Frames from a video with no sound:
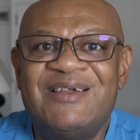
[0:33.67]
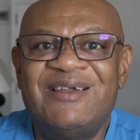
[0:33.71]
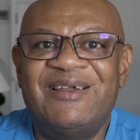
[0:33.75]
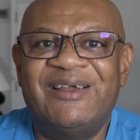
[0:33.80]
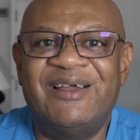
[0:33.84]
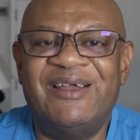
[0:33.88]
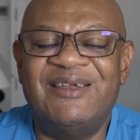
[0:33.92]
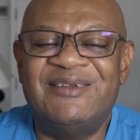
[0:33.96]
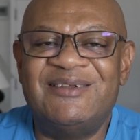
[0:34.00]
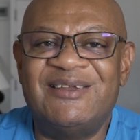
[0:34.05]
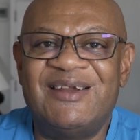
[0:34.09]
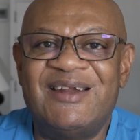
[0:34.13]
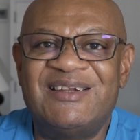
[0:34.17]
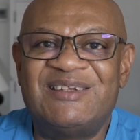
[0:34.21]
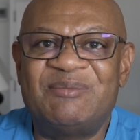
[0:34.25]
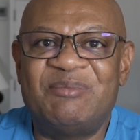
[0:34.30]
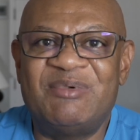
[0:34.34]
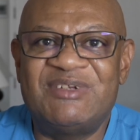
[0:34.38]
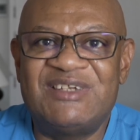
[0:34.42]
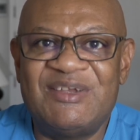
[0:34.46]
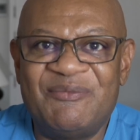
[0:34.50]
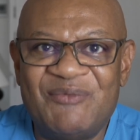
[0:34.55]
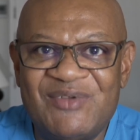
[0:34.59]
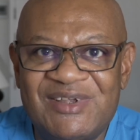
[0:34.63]
I say that
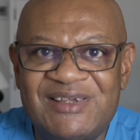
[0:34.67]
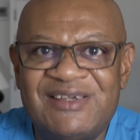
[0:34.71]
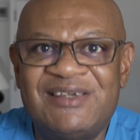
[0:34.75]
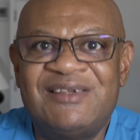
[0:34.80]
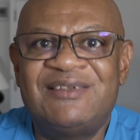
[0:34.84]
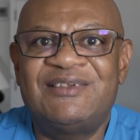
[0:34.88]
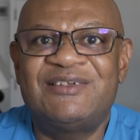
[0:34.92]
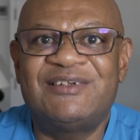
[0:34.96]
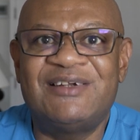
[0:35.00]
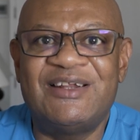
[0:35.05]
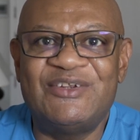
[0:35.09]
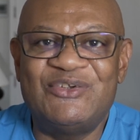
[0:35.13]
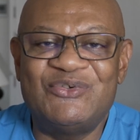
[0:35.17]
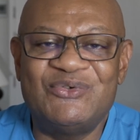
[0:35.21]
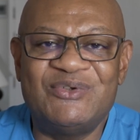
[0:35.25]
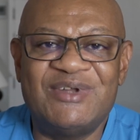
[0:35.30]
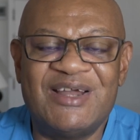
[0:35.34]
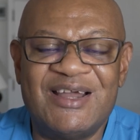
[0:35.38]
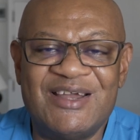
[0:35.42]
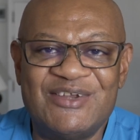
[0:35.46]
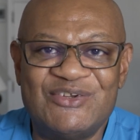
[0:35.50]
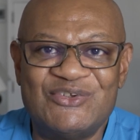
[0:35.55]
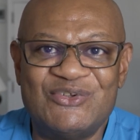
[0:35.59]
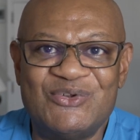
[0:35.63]
specifically to let you
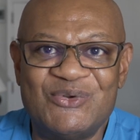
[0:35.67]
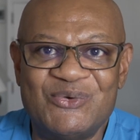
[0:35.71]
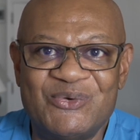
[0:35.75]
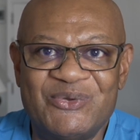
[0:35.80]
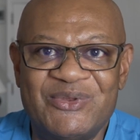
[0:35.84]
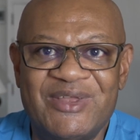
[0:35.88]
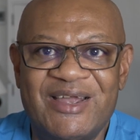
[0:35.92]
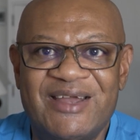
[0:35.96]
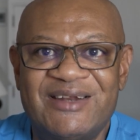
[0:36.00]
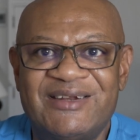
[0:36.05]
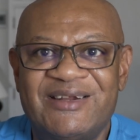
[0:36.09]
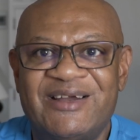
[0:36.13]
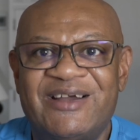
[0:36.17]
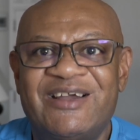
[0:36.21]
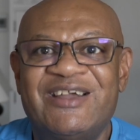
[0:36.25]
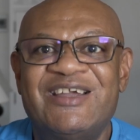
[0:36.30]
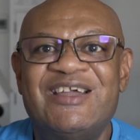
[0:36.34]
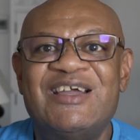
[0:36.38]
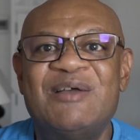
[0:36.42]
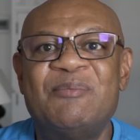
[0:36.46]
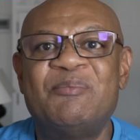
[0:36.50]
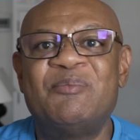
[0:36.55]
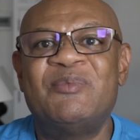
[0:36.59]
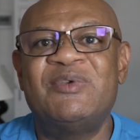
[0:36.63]
guys know that I
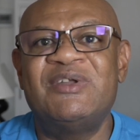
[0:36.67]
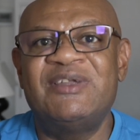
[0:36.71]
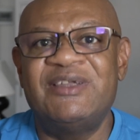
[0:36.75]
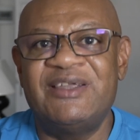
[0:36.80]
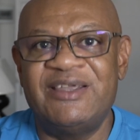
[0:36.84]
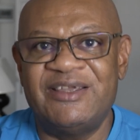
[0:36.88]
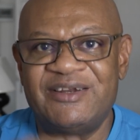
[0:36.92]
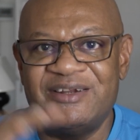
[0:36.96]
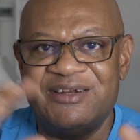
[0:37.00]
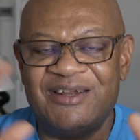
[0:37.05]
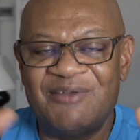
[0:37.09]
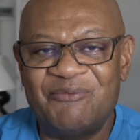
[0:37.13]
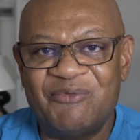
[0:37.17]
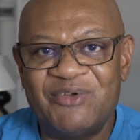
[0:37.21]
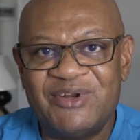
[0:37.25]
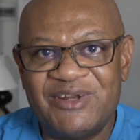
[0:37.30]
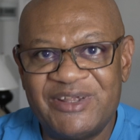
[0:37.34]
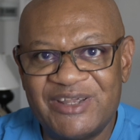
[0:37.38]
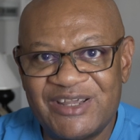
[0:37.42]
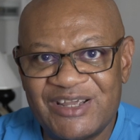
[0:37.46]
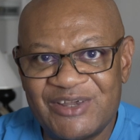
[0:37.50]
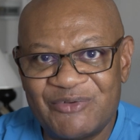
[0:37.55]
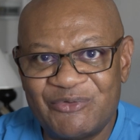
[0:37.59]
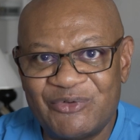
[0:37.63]
am in a
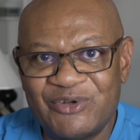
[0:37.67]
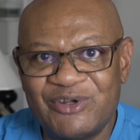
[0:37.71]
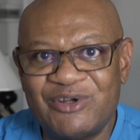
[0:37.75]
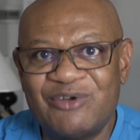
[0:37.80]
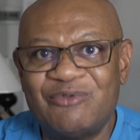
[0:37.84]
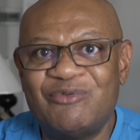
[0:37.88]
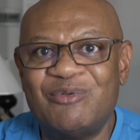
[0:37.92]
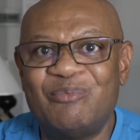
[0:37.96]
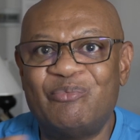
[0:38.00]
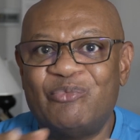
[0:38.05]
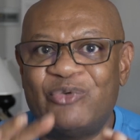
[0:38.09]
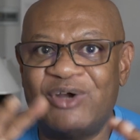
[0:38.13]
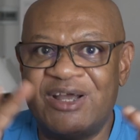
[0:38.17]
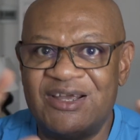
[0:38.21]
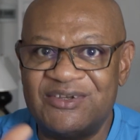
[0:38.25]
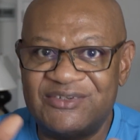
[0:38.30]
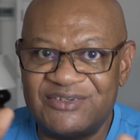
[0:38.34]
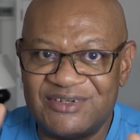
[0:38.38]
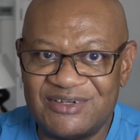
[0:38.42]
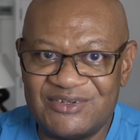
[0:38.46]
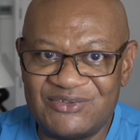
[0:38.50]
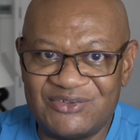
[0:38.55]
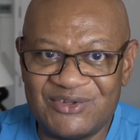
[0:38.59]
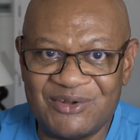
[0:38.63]
different area where
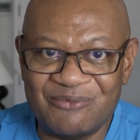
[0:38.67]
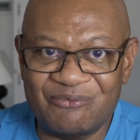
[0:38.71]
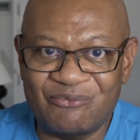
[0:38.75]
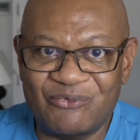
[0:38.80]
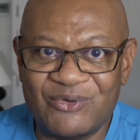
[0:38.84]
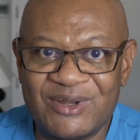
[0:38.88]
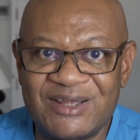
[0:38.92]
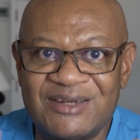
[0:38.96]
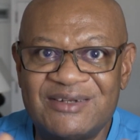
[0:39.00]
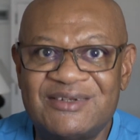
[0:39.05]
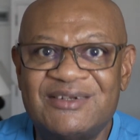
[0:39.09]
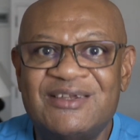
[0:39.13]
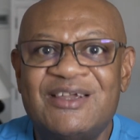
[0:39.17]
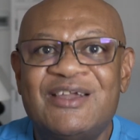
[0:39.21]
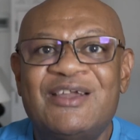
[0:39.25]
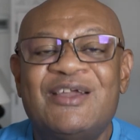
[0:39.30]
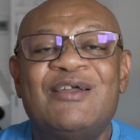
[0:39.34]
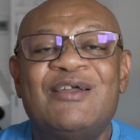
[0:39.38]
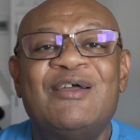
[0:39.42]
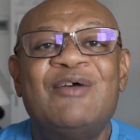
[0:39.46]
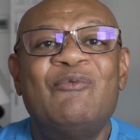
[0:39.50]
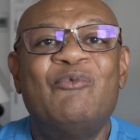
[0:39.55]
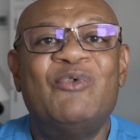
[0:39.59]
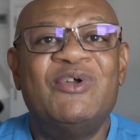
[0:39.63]
pricing is different,
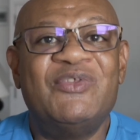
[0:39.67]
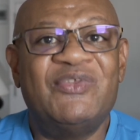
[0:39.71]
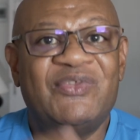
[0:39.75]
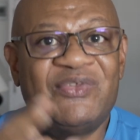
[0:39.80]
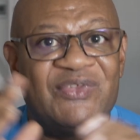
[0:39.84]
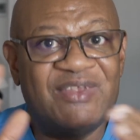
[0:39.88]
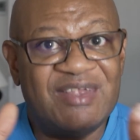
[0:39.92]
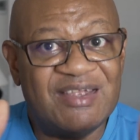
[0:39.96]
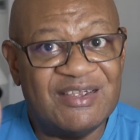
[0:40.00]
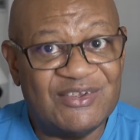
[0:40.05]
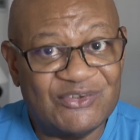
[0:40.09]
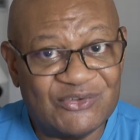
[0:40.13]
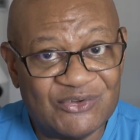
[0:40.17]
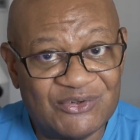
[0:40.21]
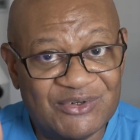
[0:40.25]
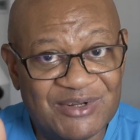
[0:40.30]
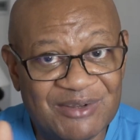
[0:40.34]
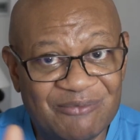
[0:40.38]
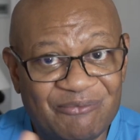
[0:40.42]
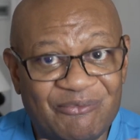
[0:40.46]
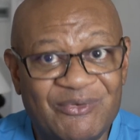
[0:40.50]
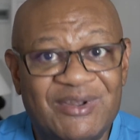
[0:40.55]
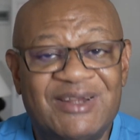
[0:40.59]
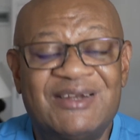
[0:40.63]
where things are
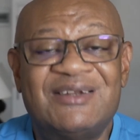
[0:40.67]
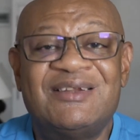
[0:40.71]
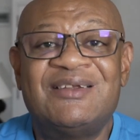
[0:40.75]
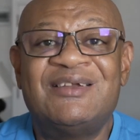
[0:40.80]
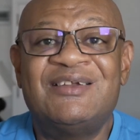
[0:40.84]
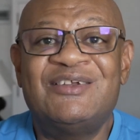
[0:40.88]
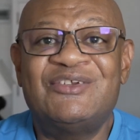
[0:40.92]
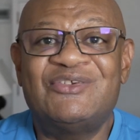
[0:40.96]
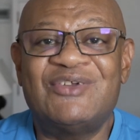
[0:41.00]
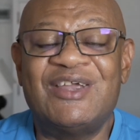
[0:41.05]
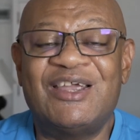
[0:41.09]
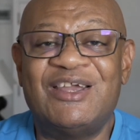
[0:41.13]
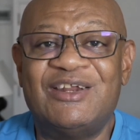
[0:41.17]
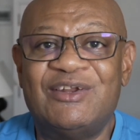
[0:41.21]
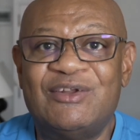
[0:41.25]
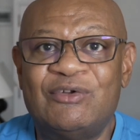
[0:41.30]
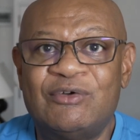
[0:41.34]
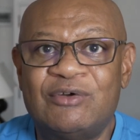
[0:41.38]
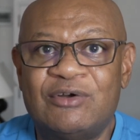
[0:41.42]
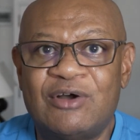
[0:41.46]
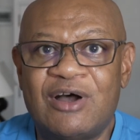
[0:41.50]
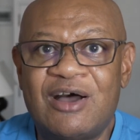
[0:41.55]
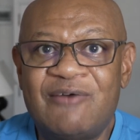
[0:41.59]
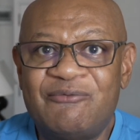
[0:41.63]
different. So I can
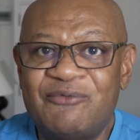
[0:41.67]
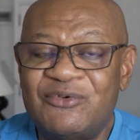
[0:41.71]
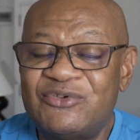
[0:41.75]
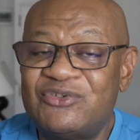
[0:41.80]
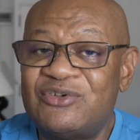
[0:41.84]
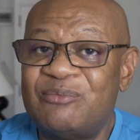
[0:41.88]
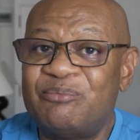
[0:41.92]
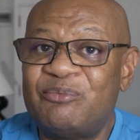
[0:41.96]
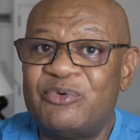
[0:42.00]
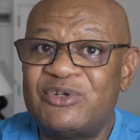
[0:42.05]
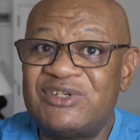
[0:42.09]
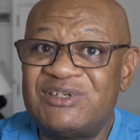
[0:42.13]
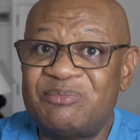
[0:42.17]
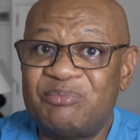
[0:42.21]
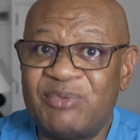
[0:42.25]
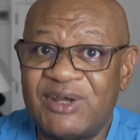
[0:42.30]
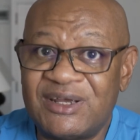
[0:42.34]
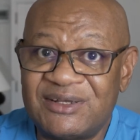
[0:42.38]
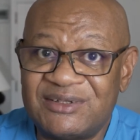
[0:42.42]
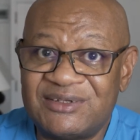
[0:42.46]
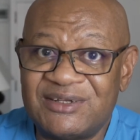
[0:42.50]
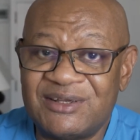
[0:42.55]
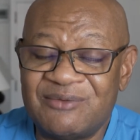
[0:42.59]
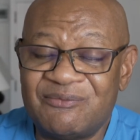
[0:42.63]
offer some
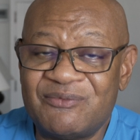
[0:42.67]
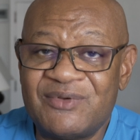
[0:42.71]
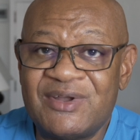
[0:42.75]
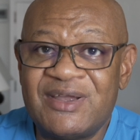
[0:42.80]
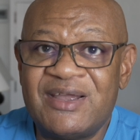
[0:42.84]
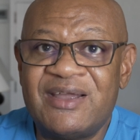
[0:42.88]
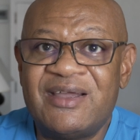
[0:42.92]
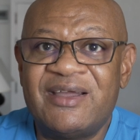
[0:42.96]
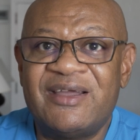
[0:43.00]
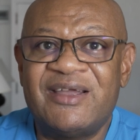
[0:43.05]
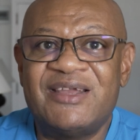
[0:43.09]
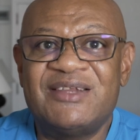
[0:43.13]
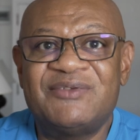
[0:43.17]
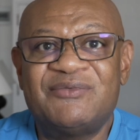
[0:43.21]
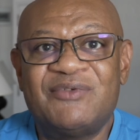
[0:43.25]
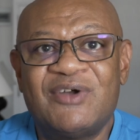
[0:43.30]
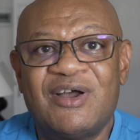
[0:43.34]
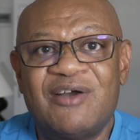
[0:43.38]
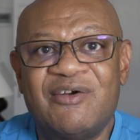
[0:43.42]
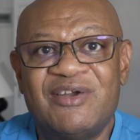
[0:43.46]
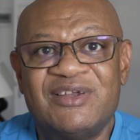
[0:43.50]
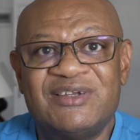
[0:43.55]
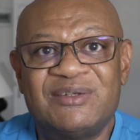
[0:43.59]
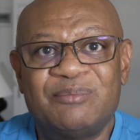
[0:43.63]
perspective as
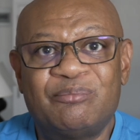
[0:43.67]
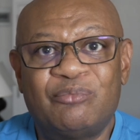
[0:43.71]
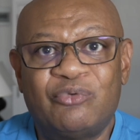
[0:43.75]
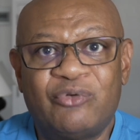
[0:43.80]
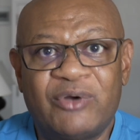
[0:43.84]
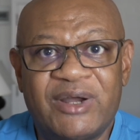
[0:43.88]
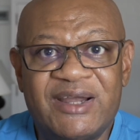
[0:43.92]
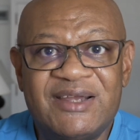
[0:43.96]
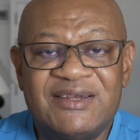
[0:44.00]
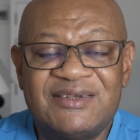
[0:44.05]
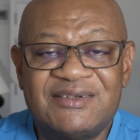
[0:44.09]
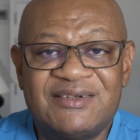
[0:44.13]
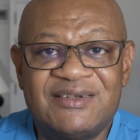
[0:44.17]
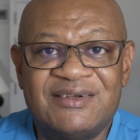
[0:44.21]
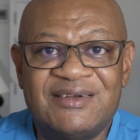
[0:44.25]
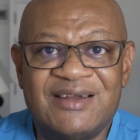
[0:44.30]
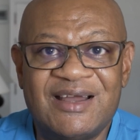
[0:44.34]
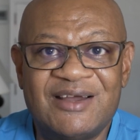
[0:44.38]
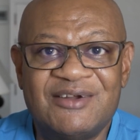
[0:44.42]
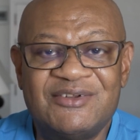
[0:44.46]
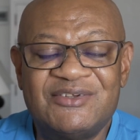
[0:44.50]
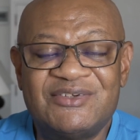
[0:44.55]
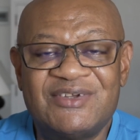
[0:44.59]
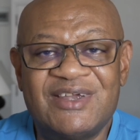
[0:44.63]
far as pricing
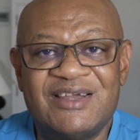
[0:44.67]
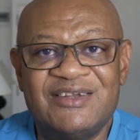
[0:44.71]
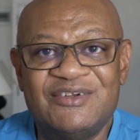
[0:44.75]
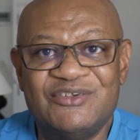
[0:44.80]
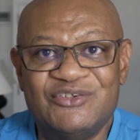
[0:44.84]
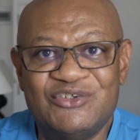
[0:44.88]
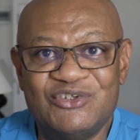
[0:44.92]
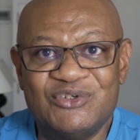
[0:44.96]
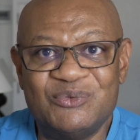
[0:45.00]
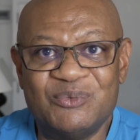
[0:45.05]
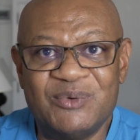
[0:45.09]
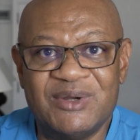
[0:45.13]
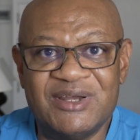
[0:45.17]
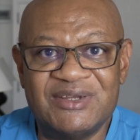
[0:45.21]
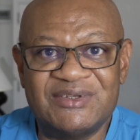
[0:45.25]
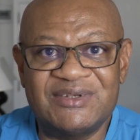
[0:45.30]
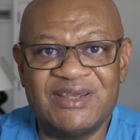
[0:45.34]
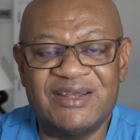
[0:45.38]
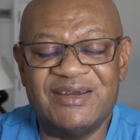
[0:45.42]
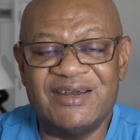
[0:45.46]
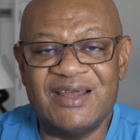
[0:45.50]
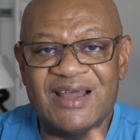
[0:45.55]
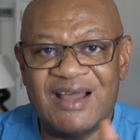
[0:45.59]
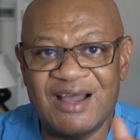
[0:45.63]
outside the US
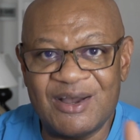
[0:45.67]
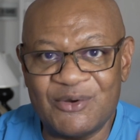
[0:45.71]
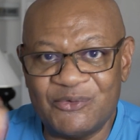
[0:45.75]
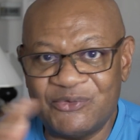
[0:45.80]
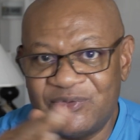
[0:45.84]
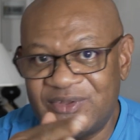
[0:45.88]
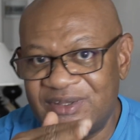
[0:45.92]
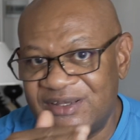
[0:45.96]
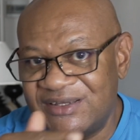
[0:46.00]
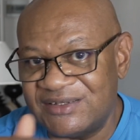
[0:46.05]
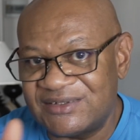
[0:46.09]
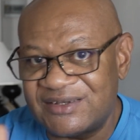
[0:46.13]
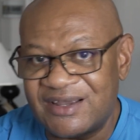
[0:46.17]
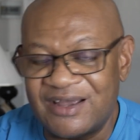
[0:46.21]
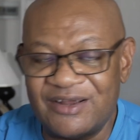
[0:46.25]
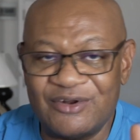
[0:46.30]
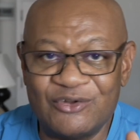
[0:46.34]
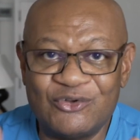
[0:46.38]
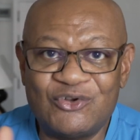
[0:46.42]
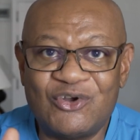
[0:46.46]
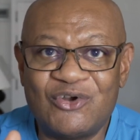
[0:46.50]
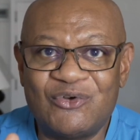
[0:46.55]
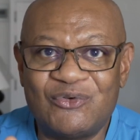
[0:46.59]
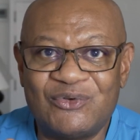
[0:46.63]
and how things kind
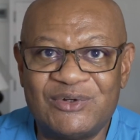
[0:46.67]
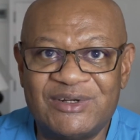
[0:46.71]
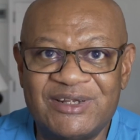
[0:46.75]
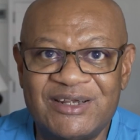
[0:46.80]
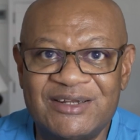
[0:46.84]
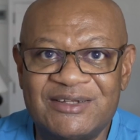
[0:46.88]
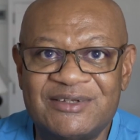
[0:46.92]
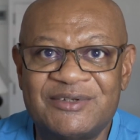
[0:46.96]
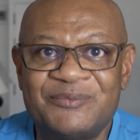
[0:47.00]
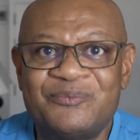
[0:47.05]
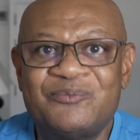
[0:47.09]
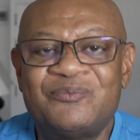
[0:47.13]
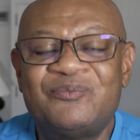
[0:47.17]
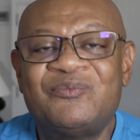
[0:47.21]
of correlate.